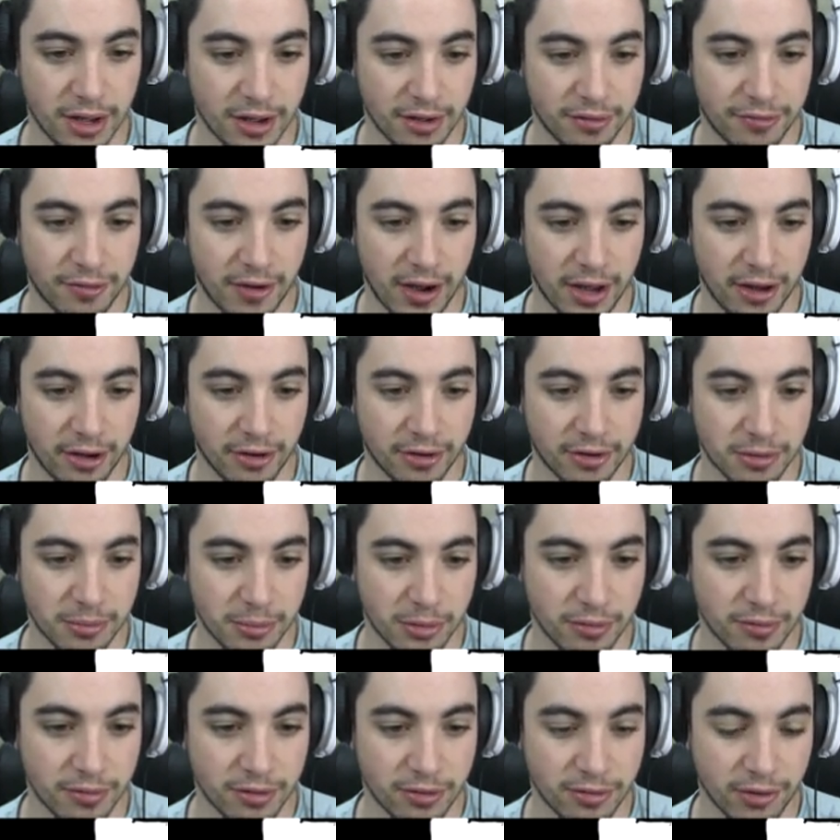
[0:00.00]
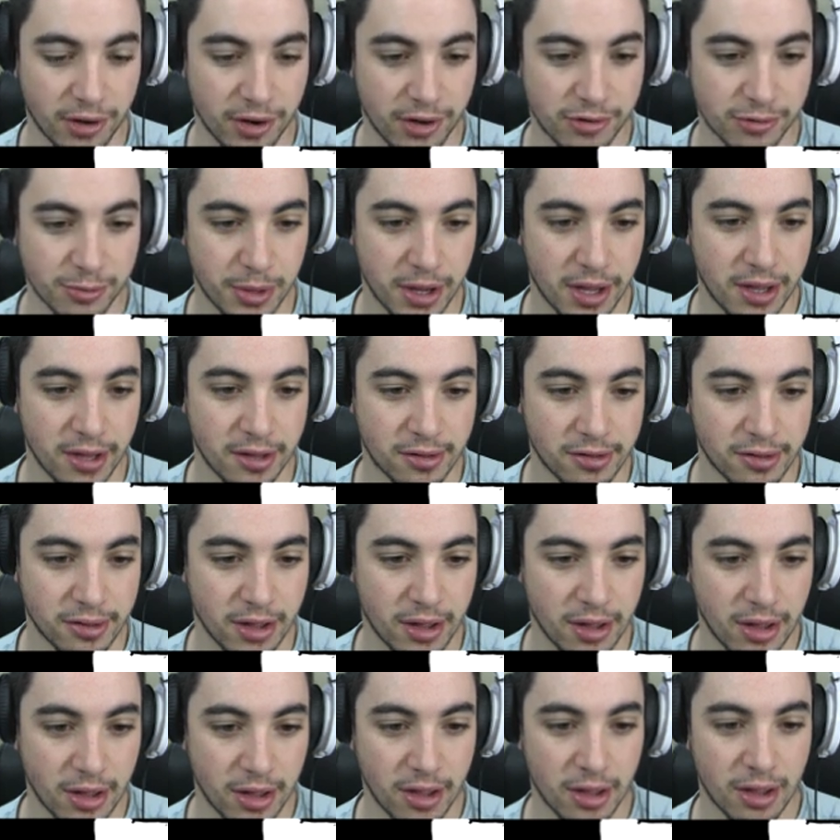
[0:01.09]
uh, fire to move in strange ways.
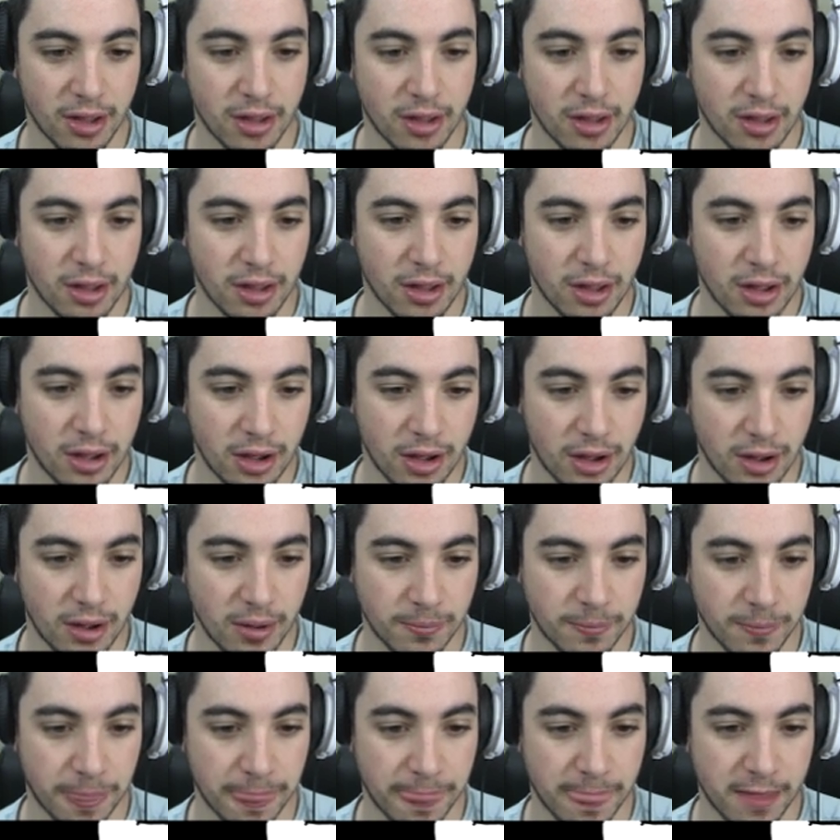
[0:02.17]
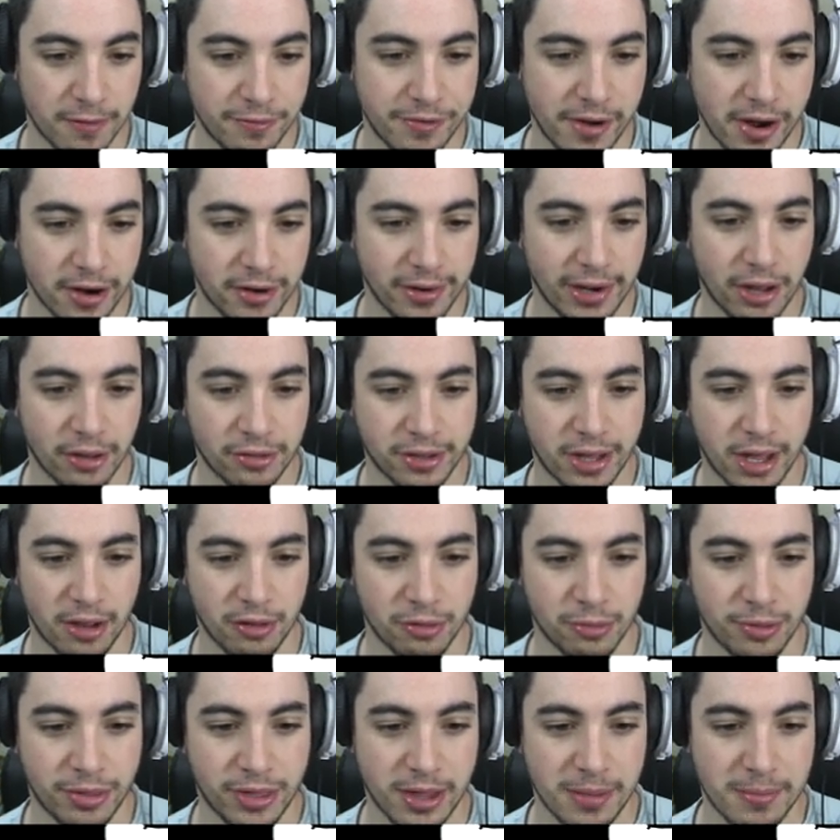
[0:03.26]
Um, fire now
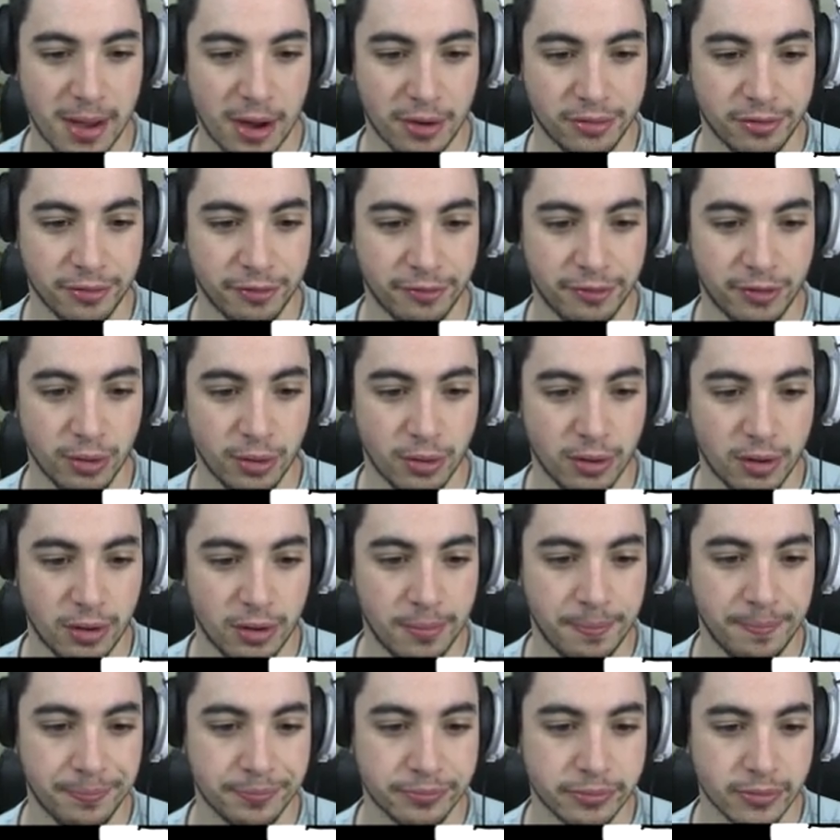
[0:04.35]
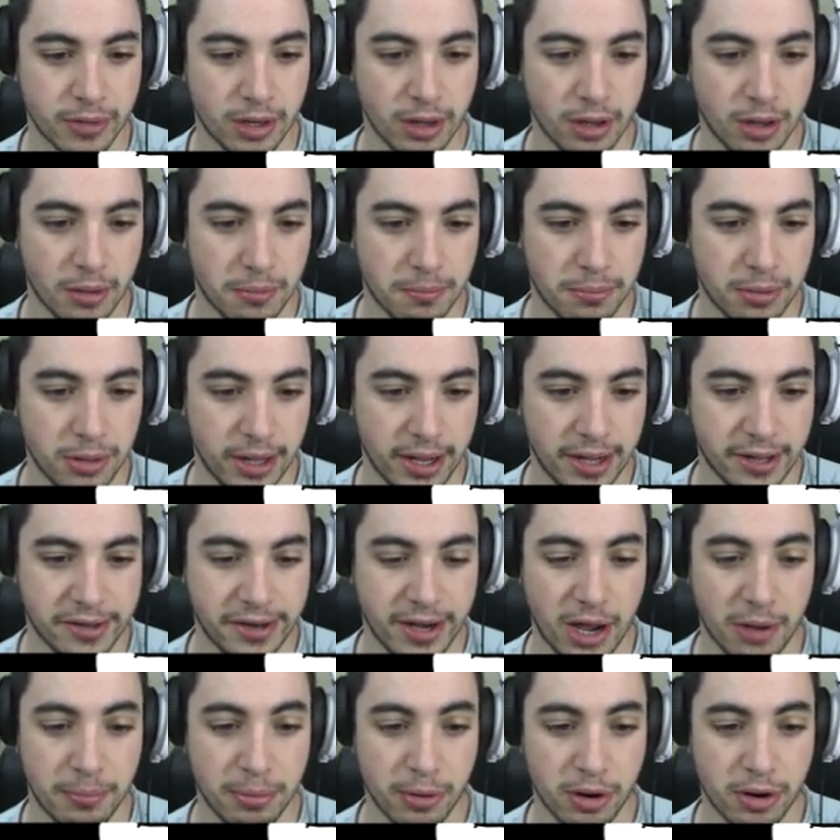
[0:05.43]
scales with the amount of fuel. Plants
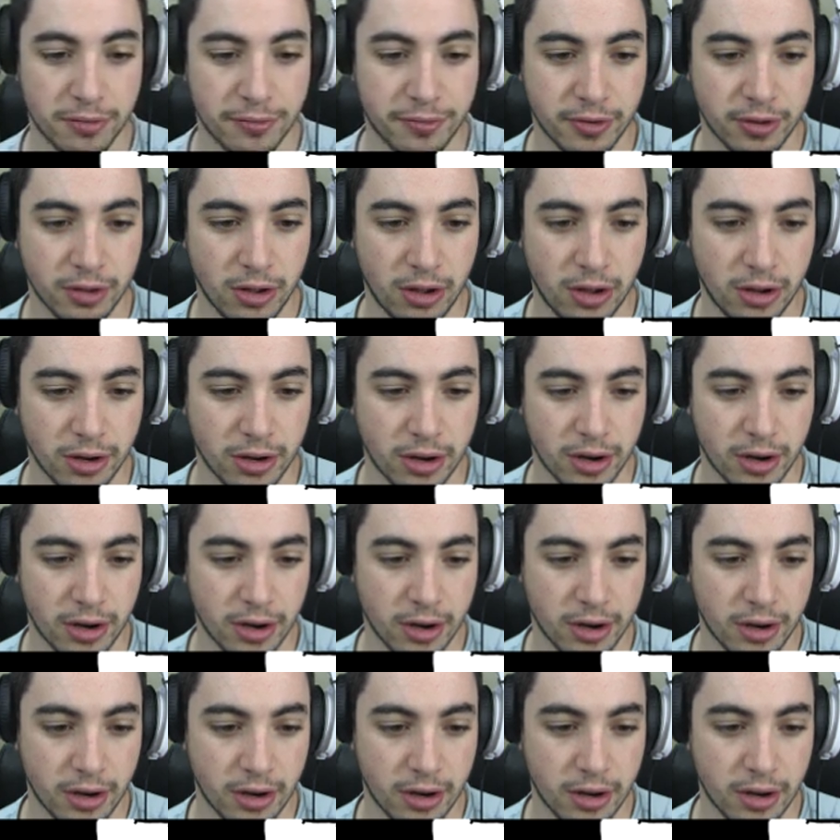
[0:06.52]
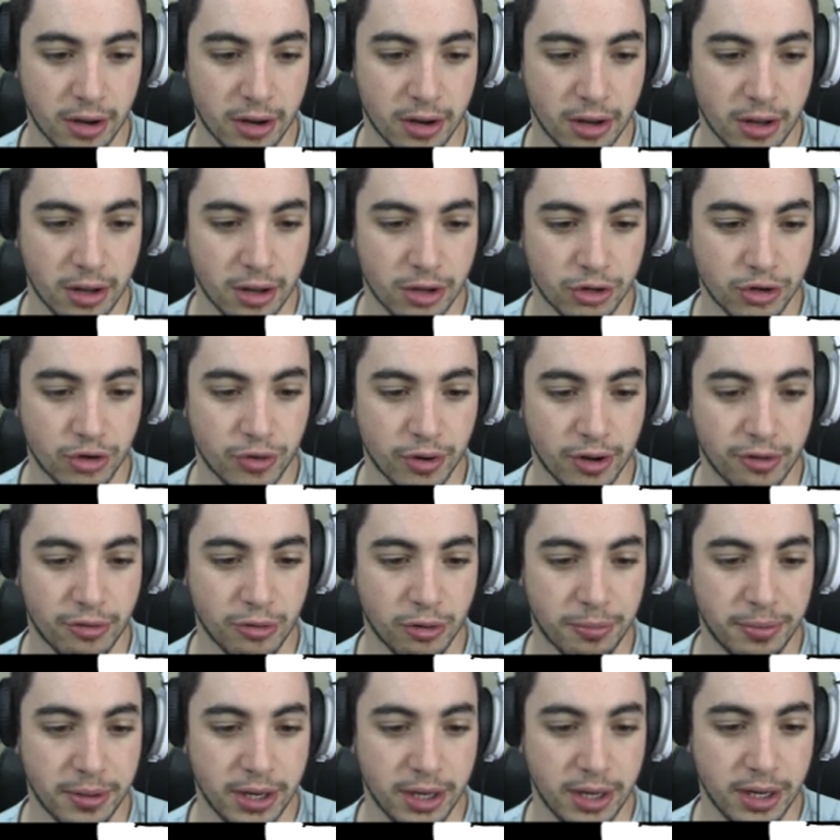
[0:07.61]
now burn for longer. Trees
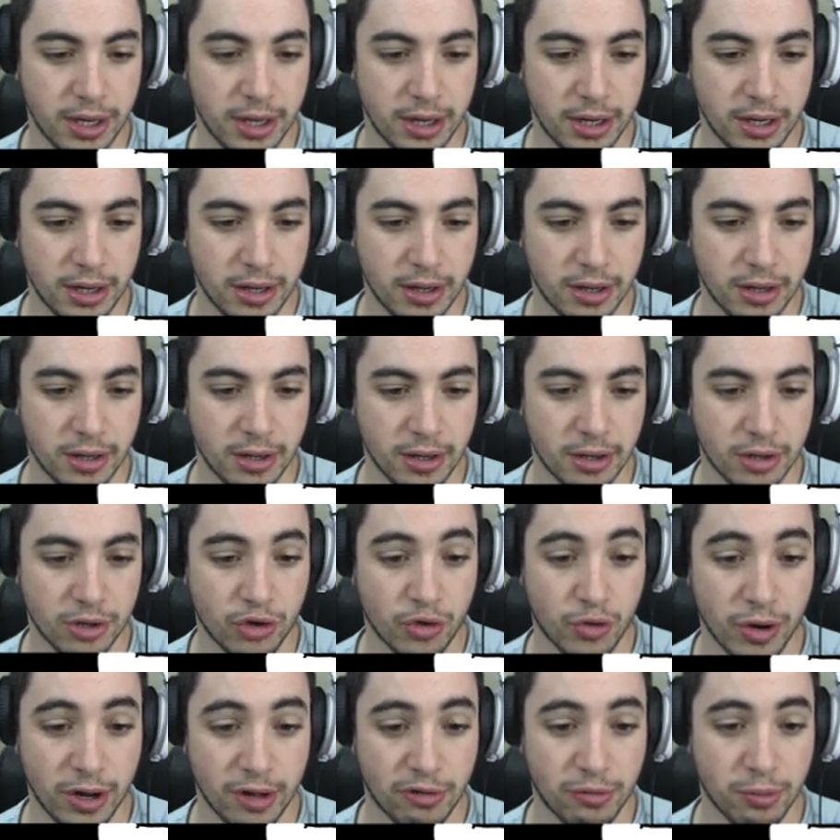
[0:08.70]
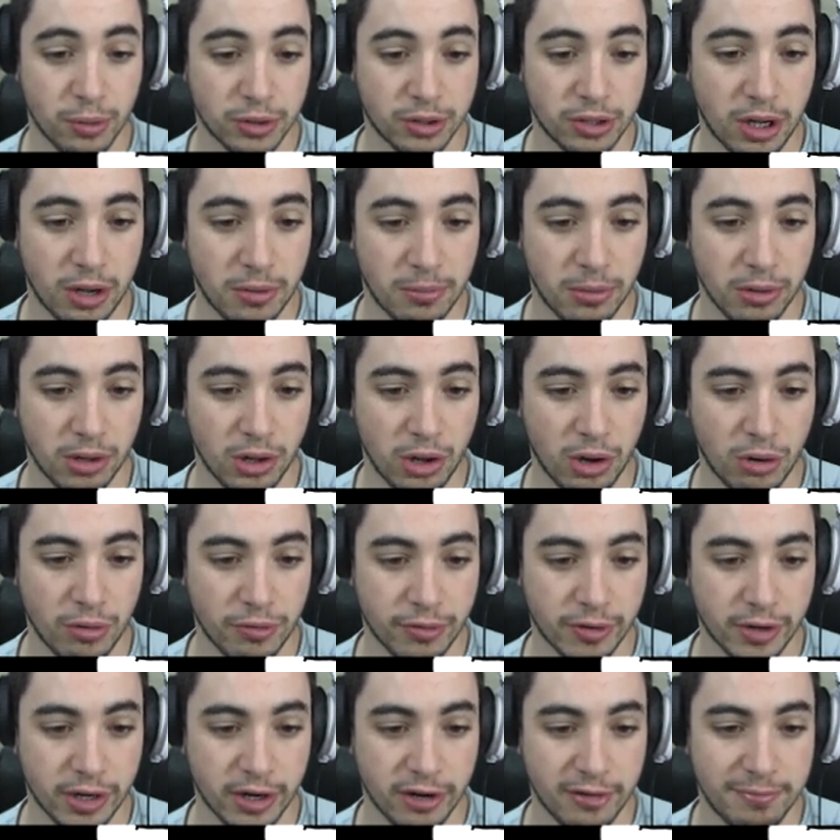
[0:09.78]
will be trees will tumble
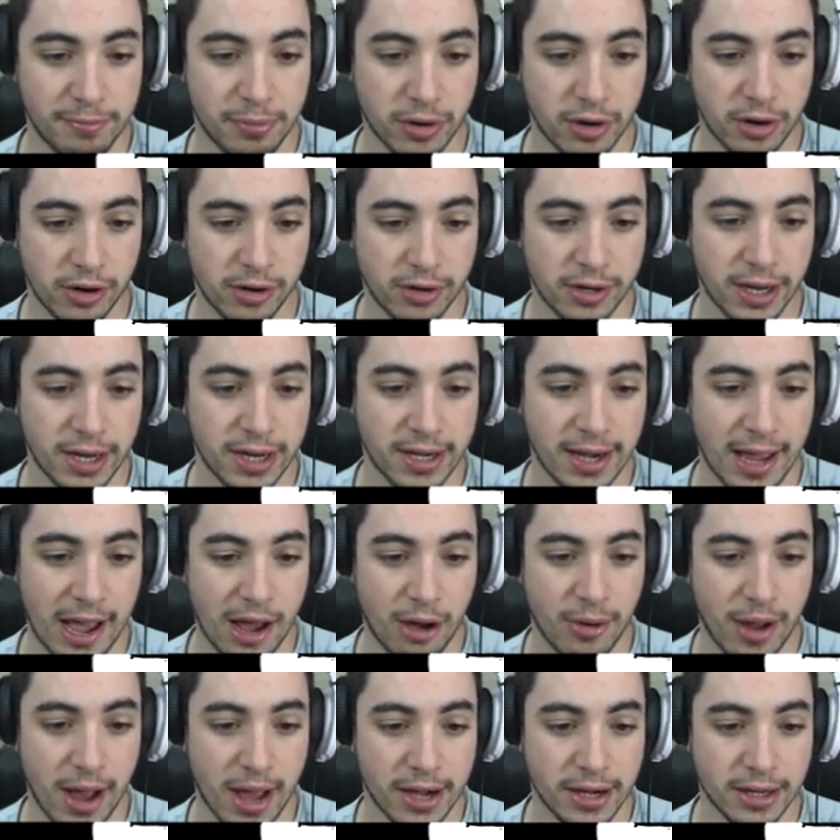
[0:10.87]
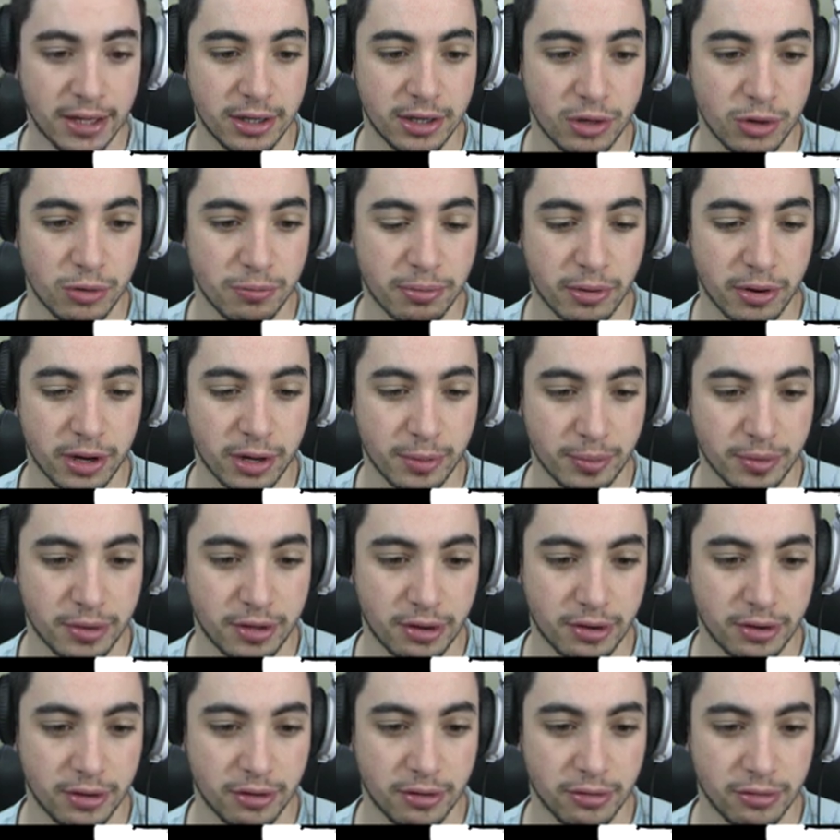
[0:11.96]
over if burned, and now adding new burning
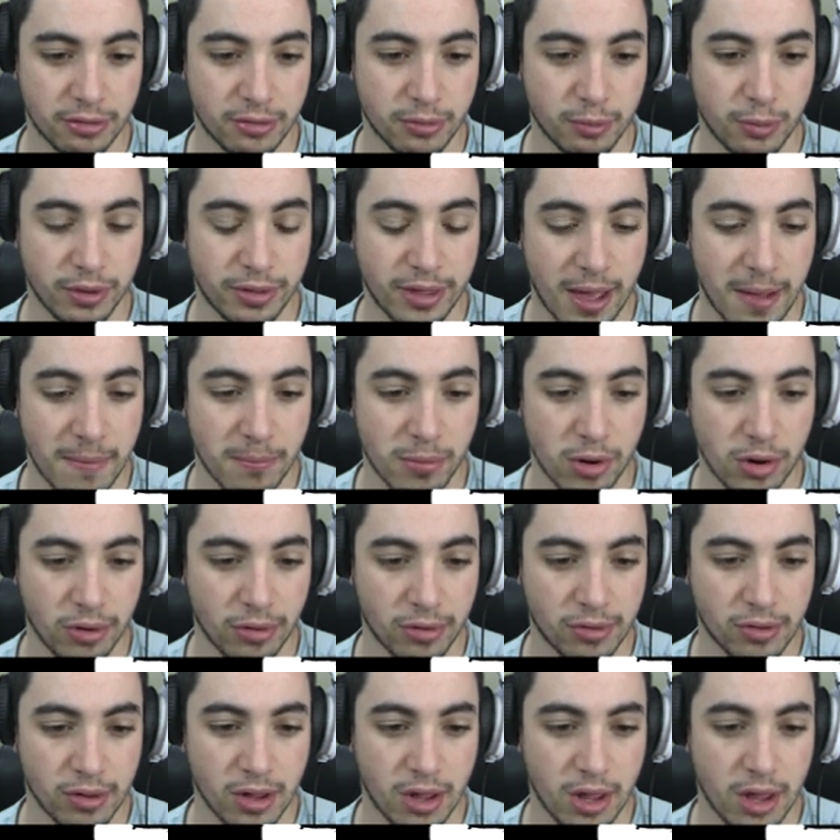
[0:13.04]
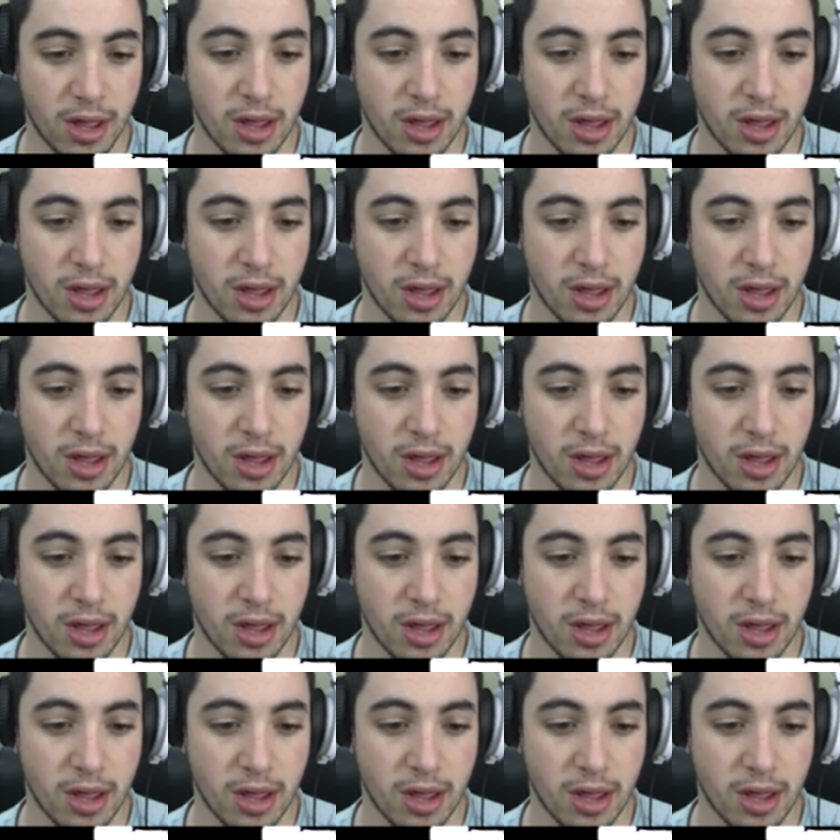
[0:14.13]
materials with embers.